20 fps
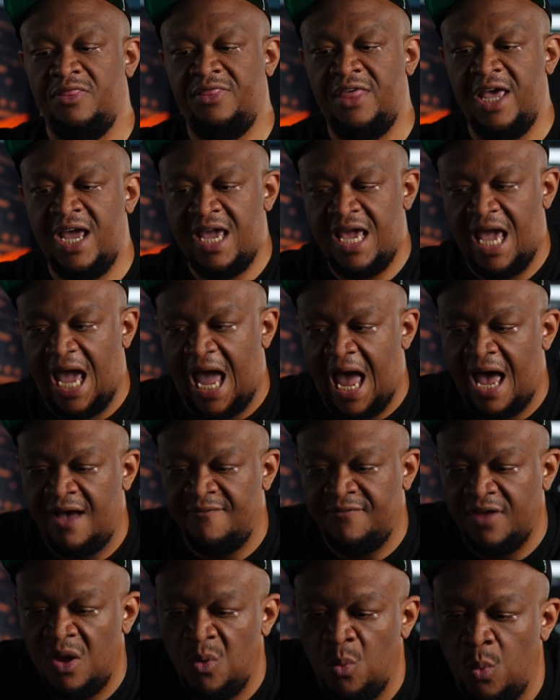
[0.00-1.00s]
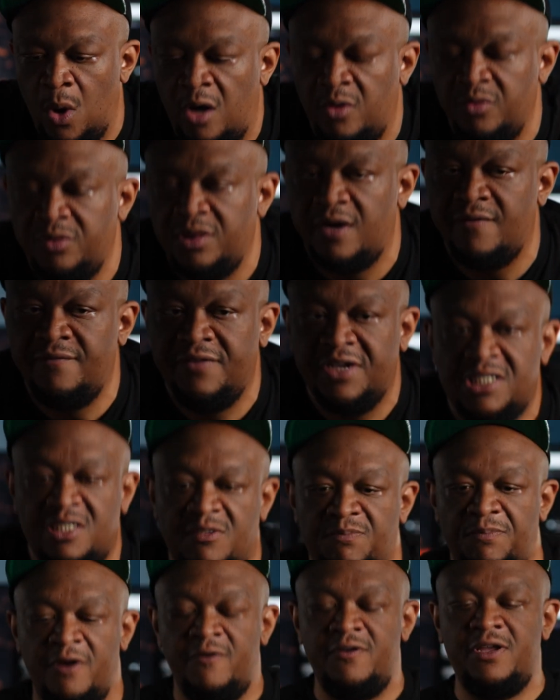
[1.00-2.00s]
they have a wealth of
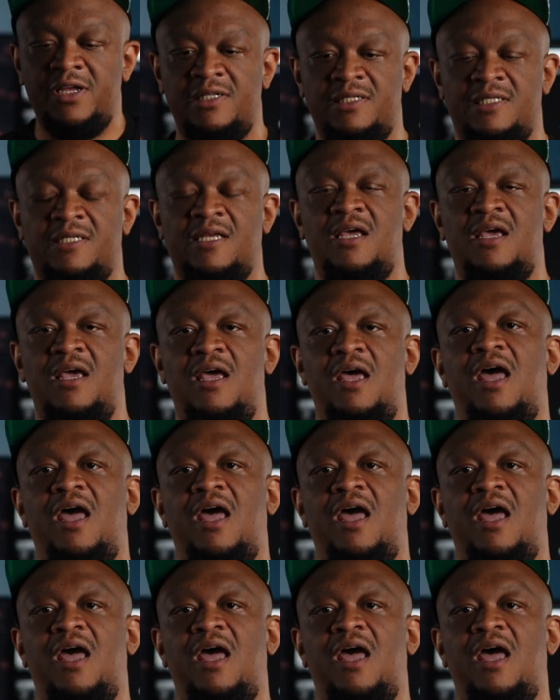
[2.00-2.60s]
experience